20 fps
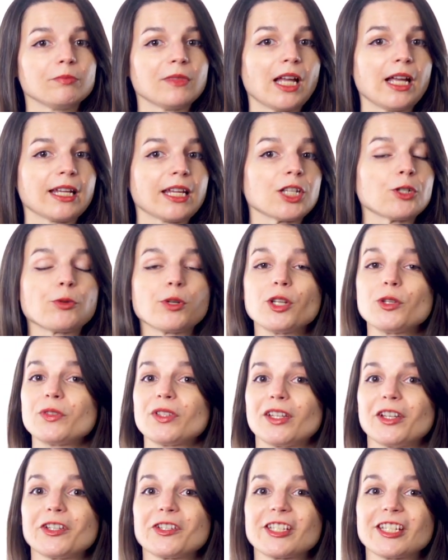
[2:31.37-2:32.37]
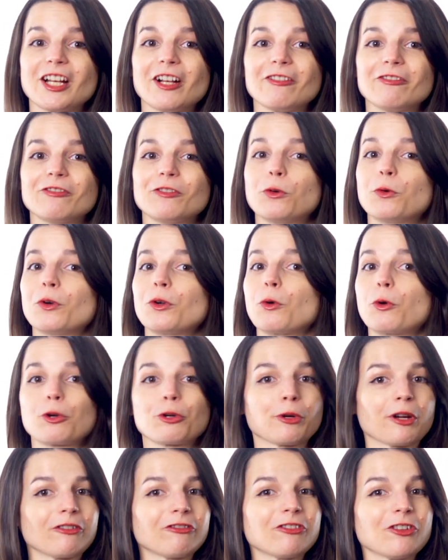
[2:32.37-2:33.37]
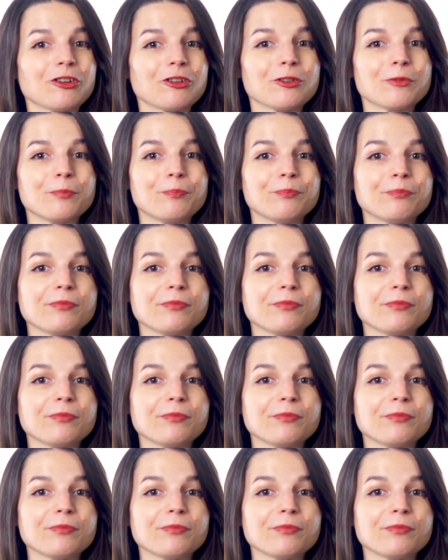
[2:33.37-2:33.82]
like introducing yourself or ordering food.